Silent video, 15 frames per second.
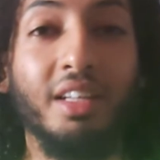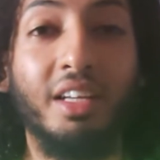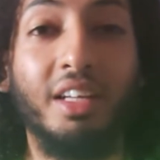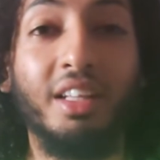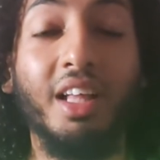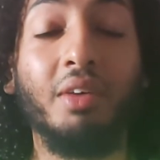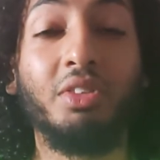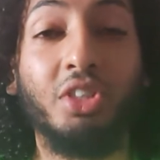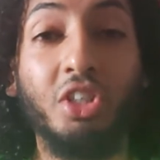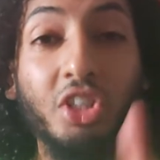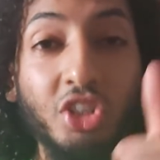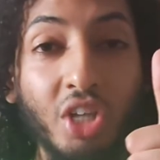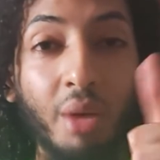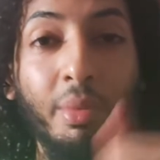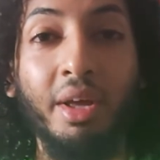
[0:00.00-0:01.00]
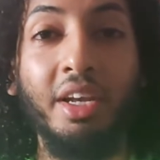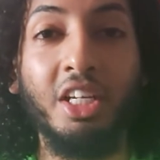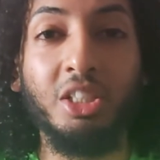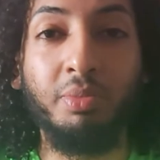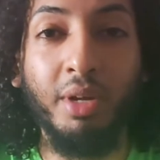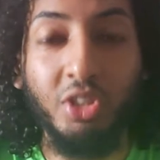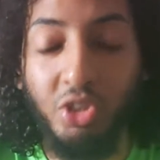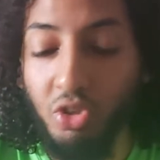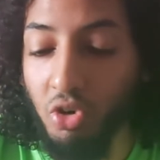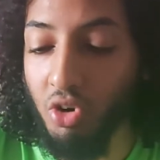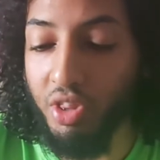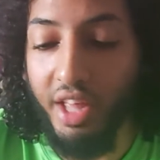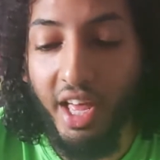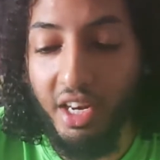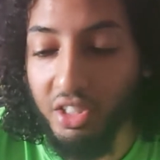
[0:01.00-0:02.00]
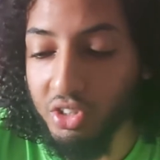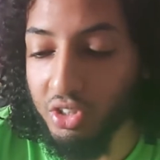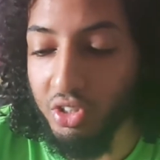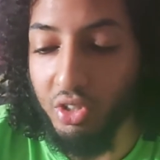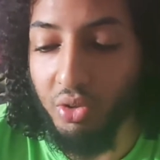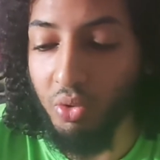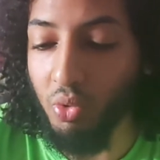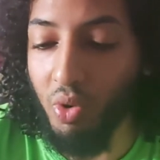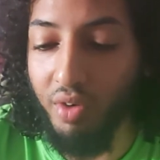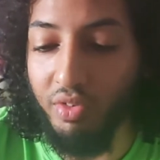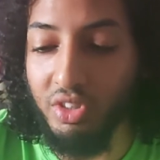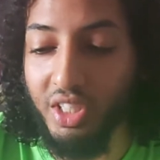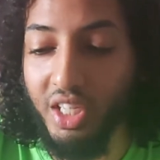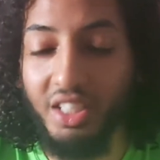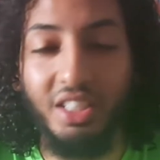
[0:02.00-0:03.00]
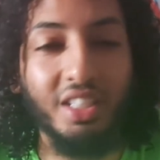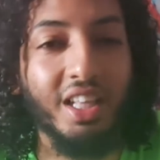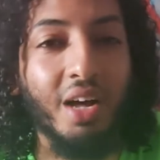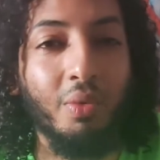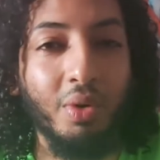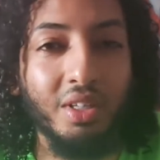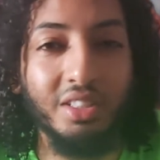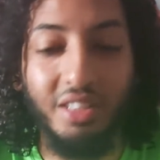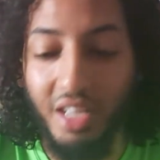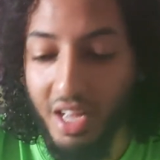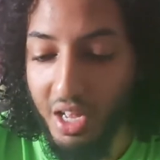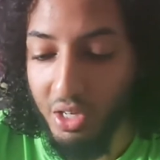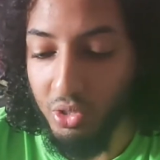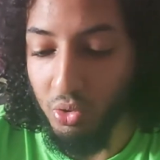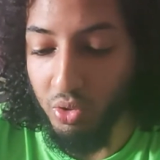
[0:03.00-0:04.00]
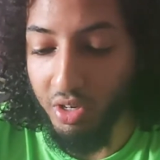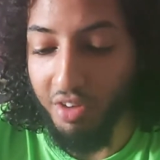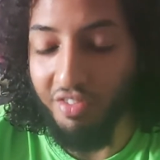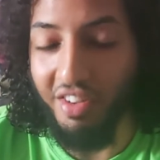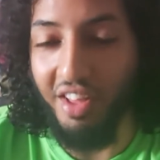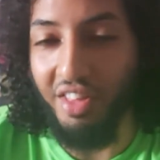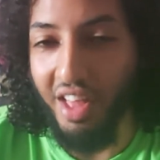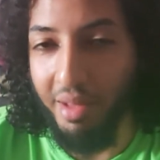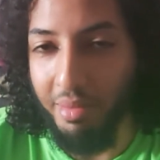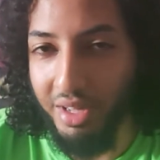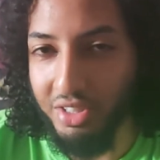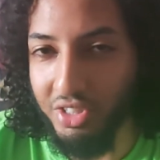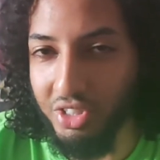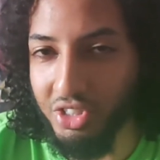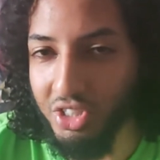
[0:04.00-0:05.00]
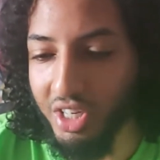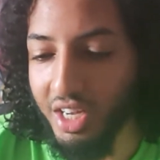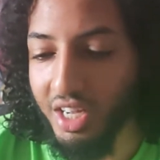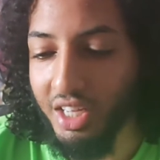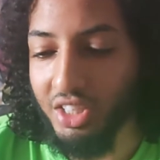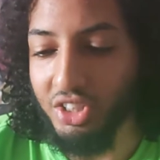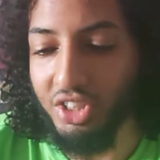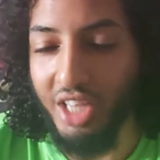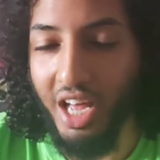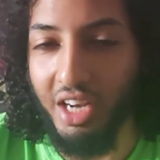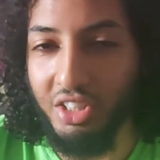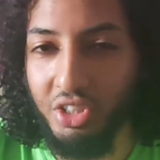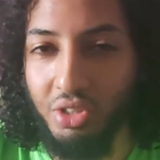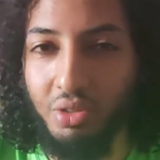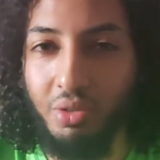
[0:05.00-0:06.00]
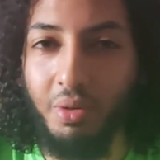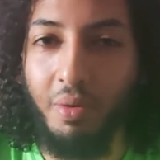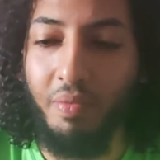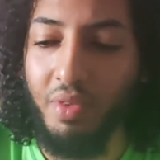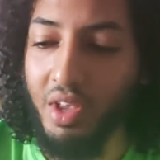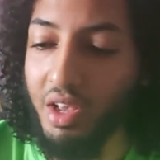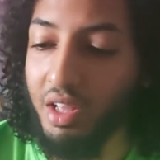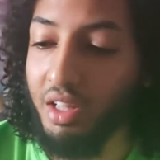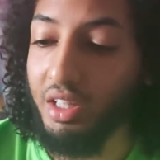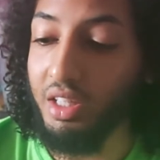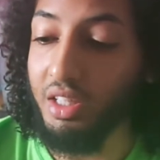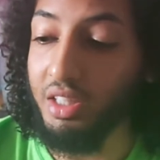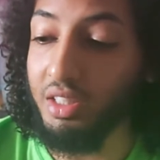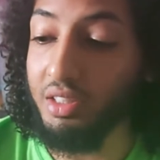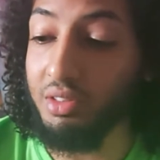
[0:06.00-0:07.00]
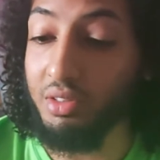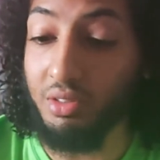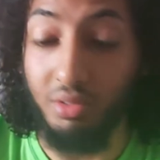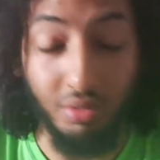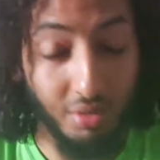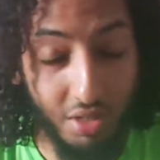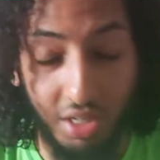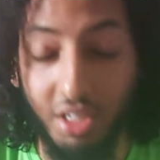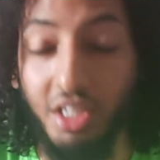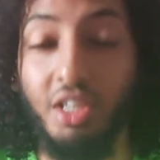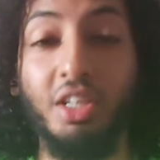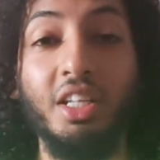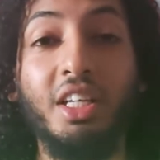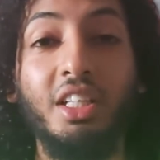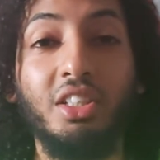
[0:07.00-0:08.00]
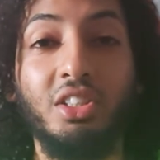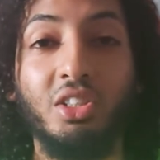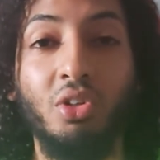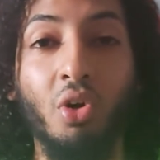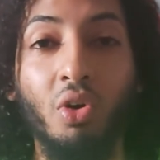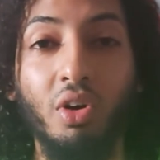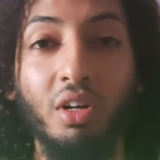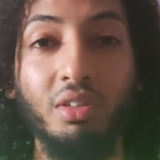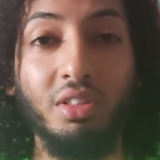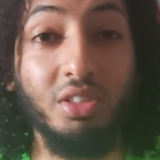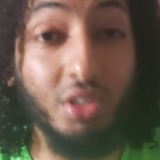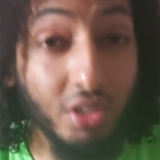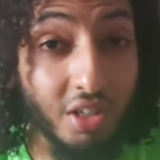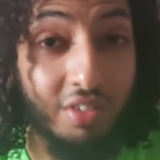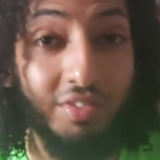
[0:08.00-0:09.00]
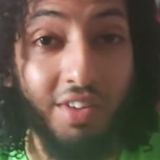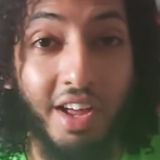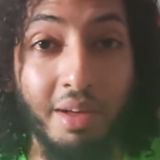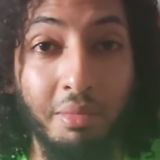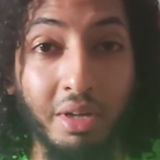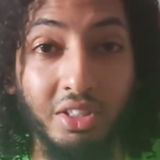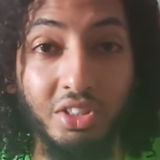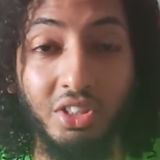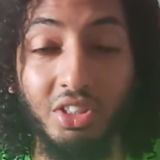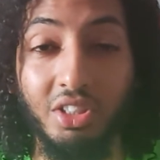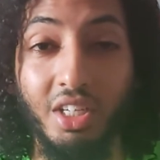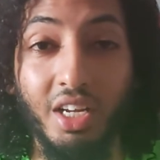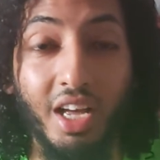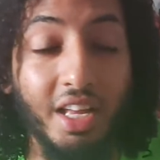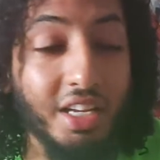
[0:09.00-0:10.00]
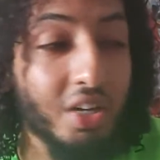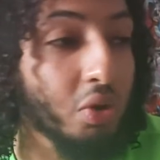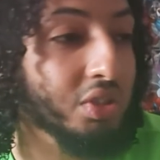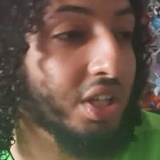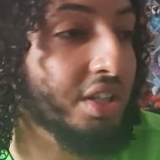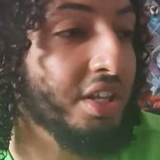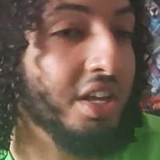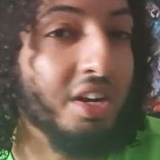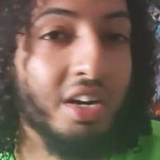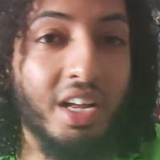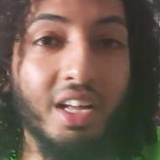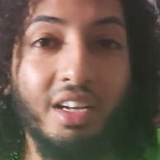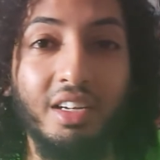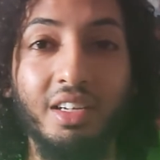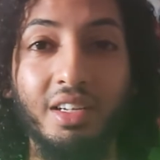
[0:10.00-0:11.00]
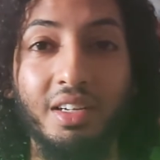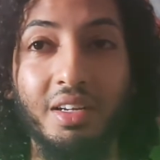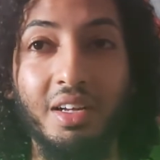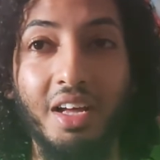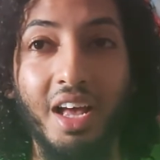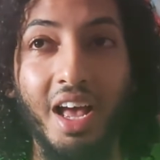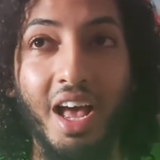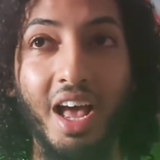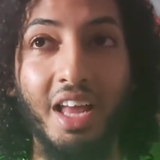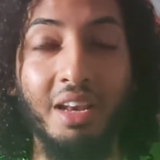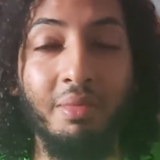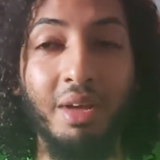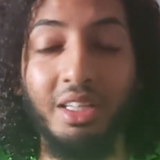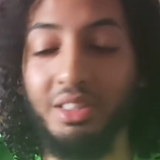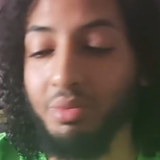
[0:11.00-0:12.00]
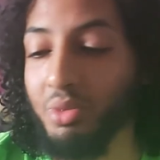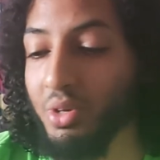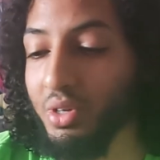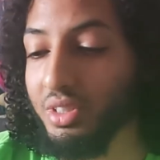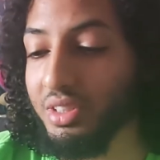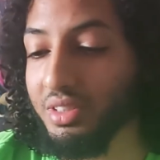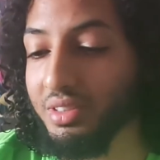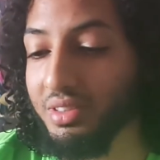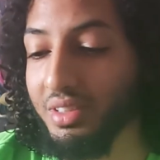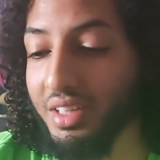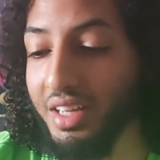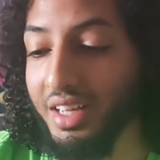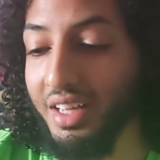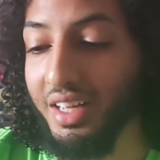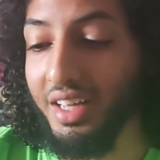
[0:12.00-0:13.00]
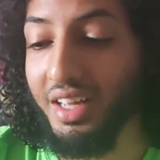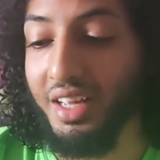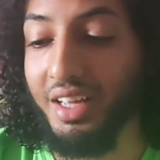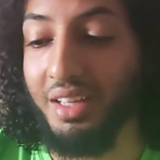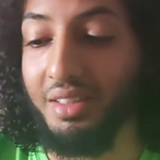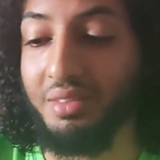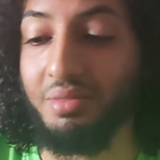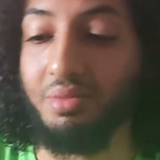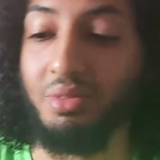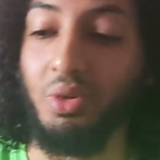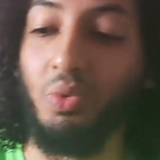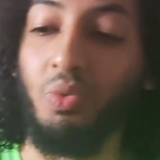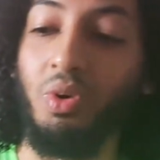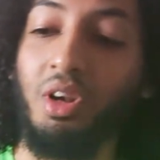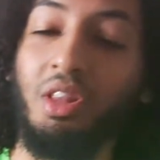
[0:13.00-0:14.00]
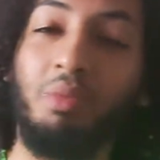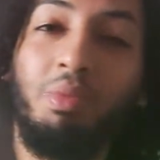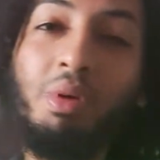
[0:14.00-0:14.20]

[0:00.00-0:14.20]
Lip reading: that was a good job by Nick Spencer or the editor or whoever's idea that was to convey that message. Shout out to you. He needs Nora to convey a message, and he goes on the internet, and he makes some noise. One of the